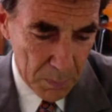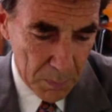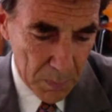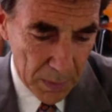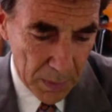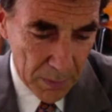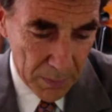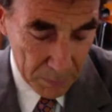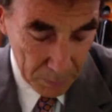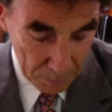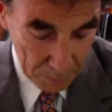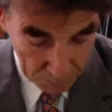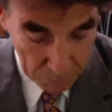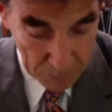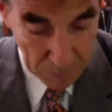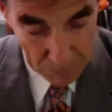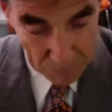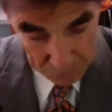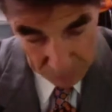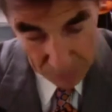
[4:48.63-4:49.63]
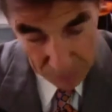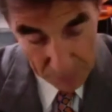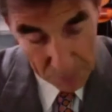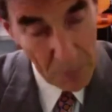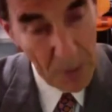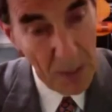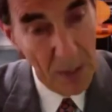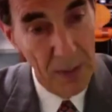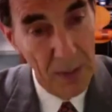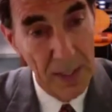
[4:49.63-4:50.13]
of people at
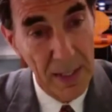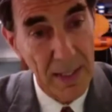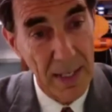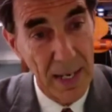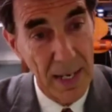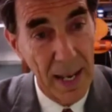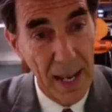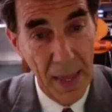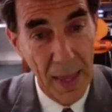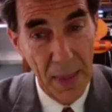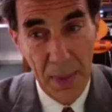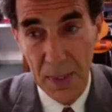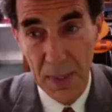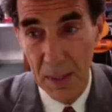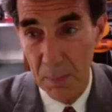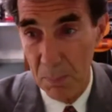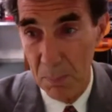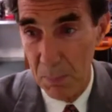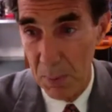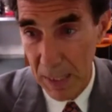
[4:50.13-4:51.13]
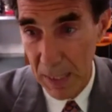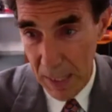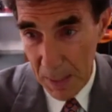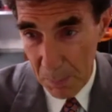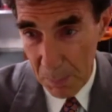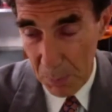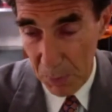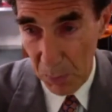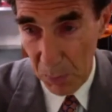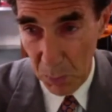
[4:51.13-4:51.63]
parties, and the
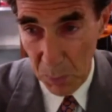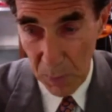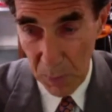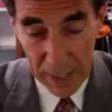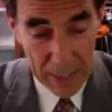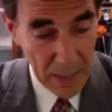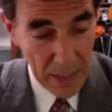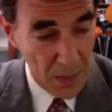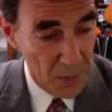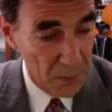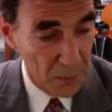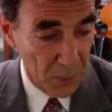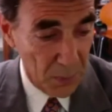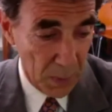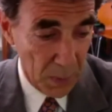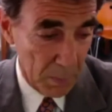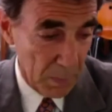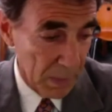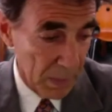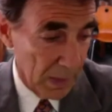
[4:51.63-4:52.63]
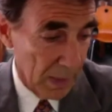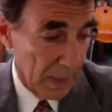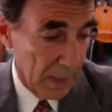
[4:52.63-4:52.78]
people range from